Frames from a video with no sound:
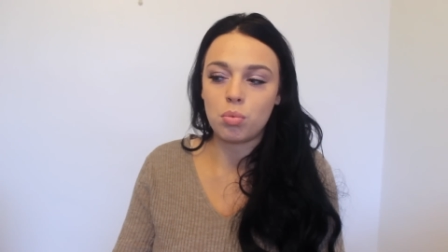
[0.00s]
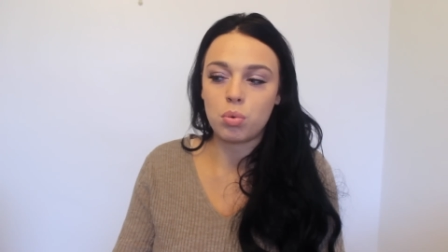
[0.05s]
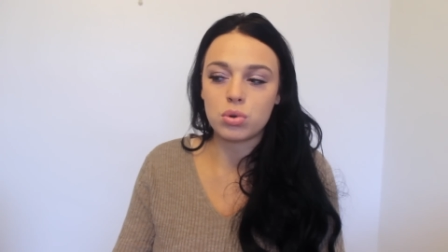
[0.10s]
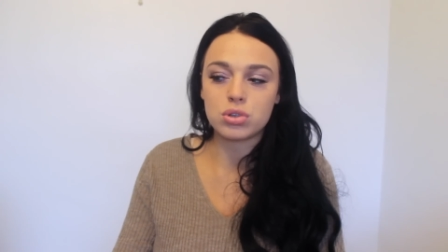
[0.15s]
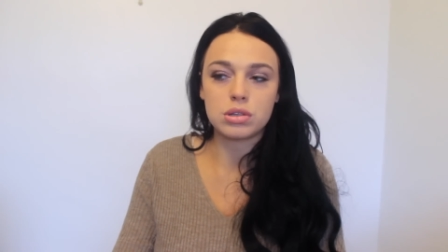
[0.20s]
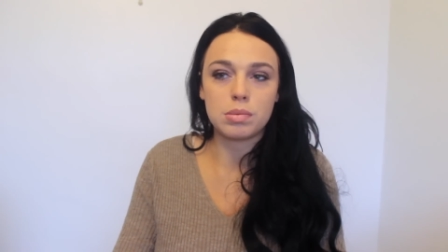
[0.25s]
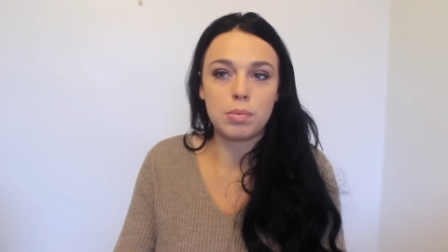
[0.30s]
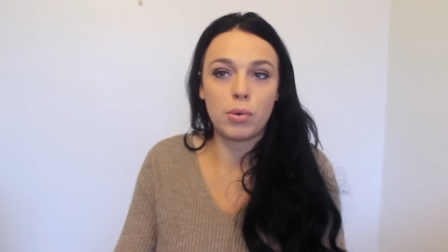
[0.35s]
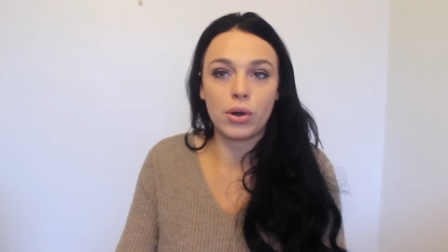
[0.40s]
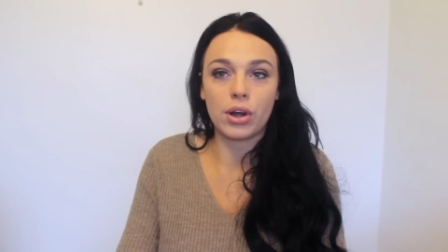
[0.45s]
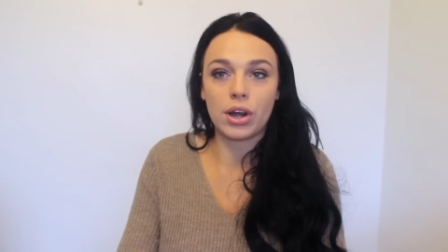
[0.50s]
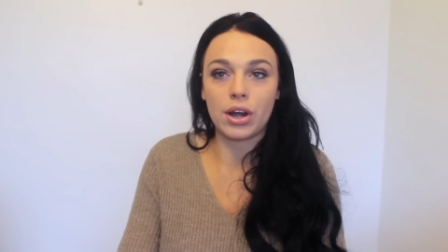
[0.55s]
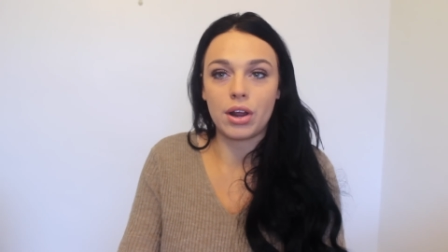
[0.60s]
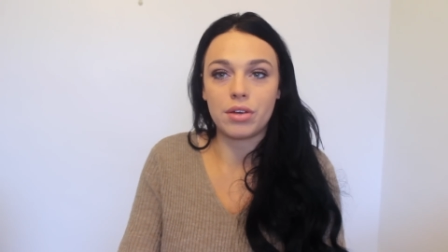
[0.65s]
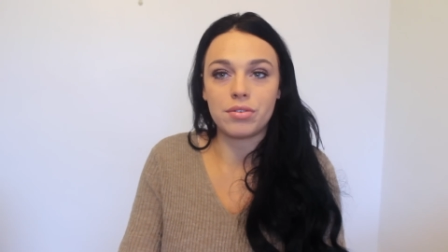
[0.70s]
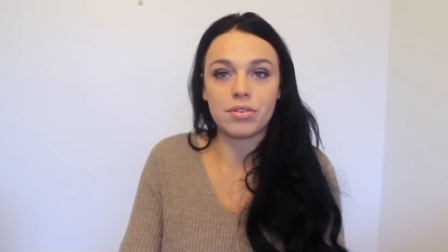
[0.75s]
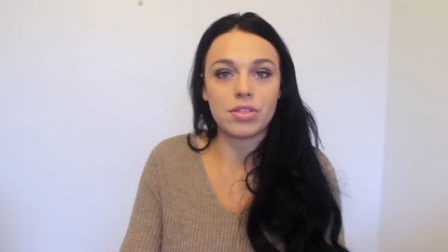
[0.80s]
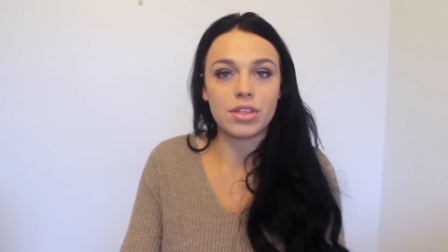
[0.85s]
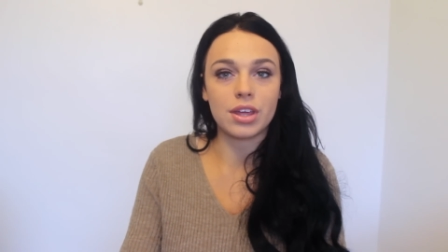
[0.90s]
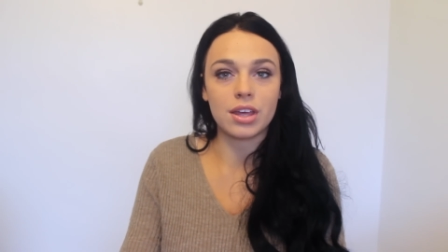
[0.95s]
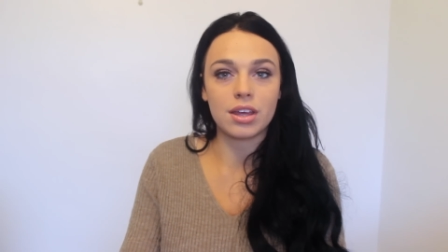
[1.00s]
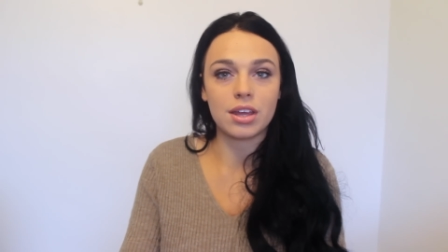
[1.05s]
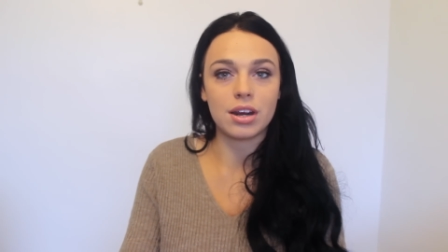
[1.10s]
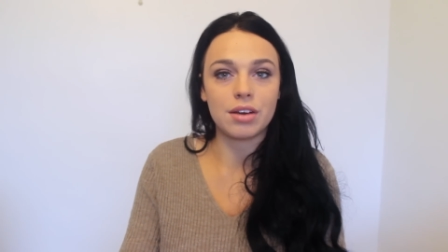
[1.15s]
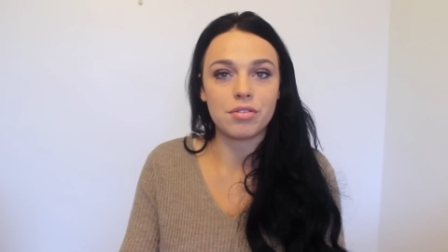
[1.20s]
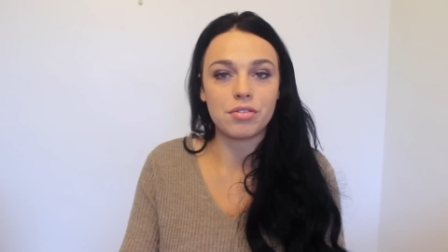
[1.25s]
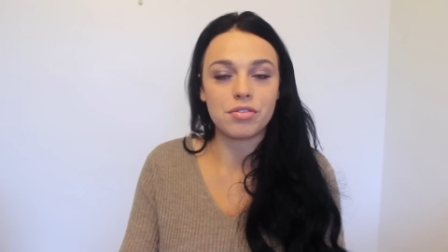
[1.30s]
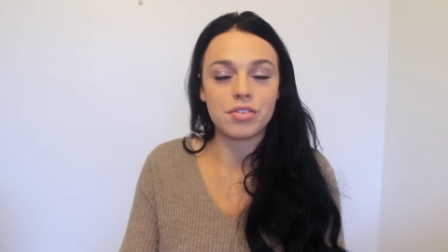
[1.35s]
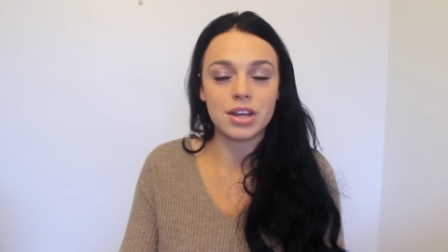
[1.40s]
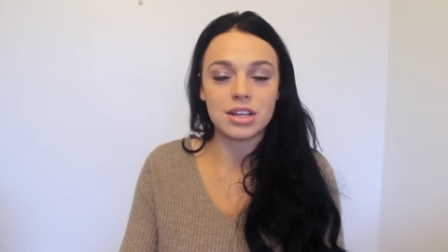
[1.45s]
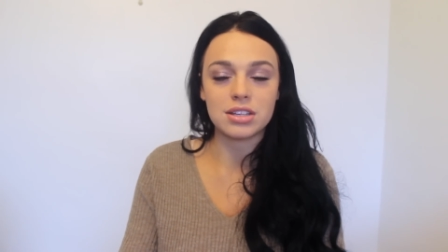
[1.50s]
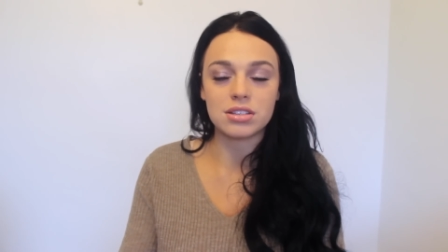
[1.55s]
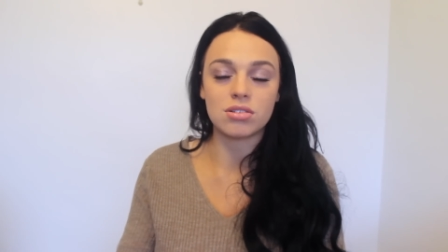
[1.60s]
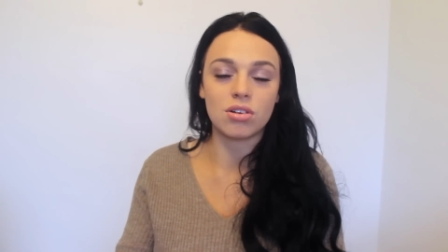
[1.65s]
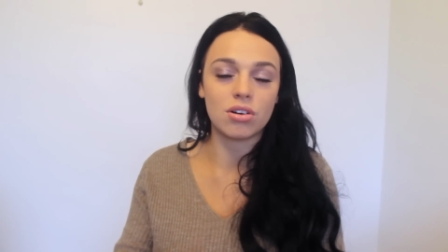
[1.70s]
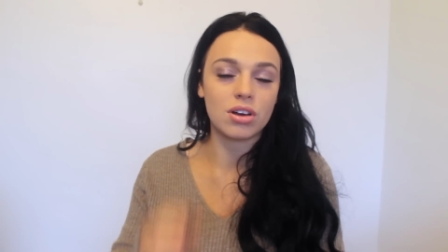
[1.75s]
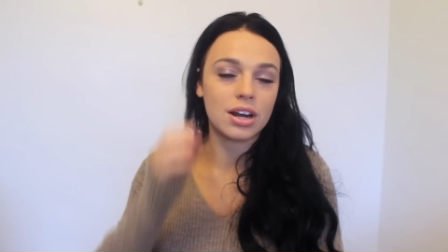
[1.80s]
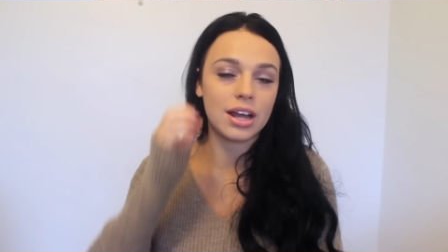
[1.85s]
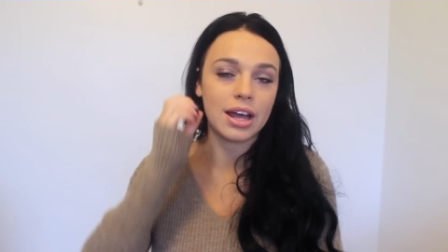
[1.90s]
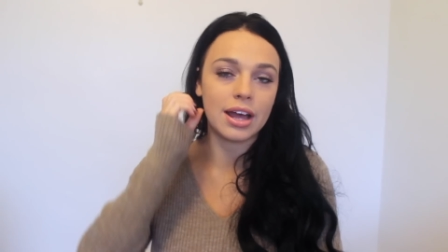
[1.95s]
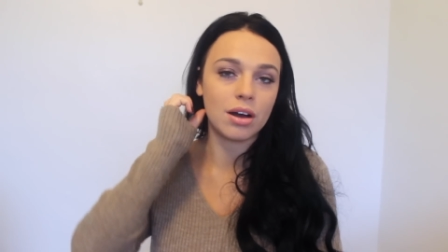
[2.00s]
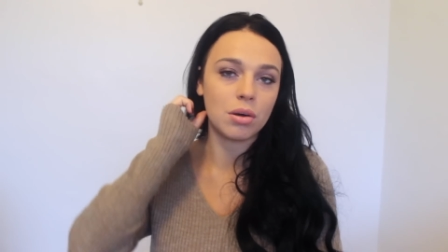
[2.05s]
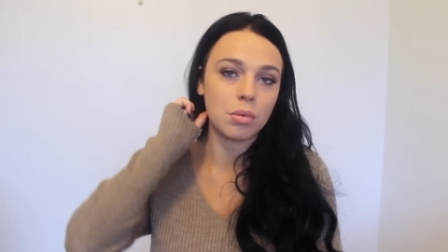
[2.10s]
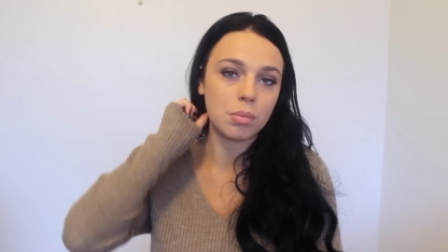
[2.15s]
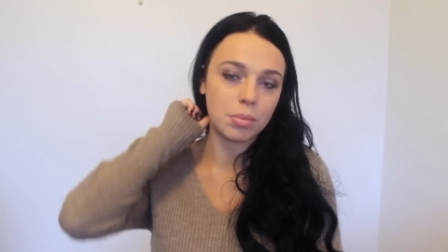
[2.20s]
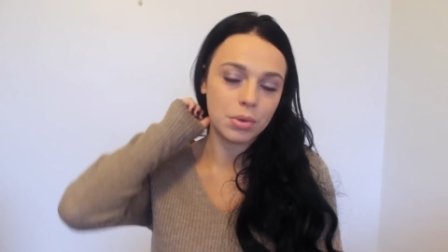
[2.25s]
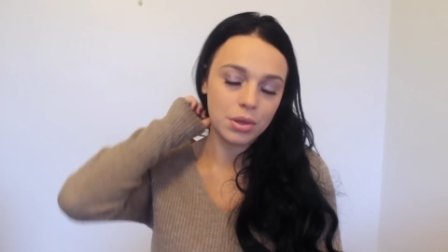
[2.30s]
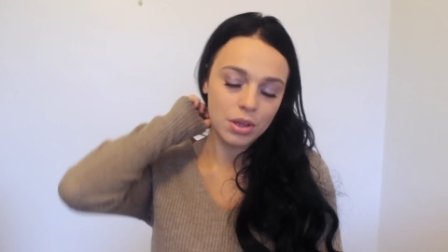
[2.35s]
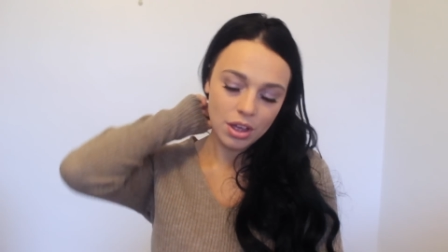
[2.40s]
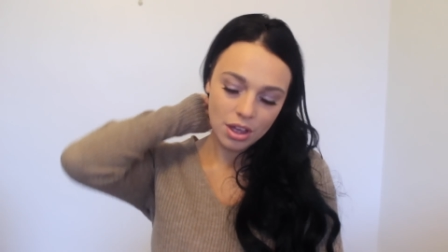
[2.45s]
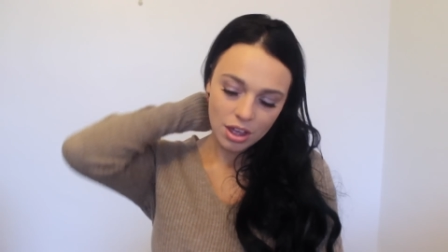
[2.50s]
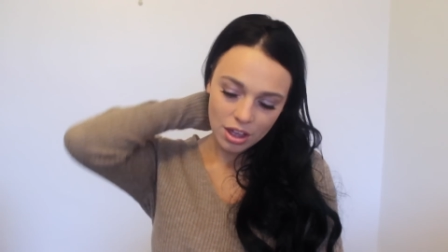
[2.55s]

What's the point in overthinking everything? It's not going to help.